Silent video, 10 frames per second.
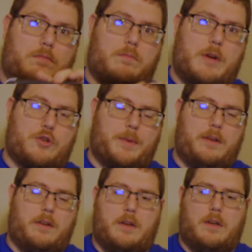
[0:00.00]
measurement
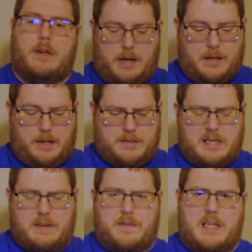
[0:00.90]
instead
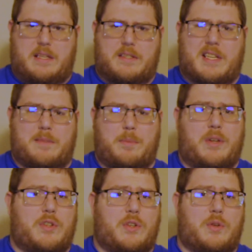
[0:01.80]
of the
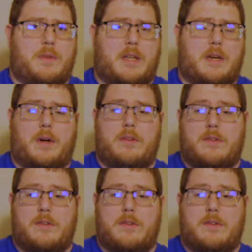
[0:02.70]
6.2 that it was.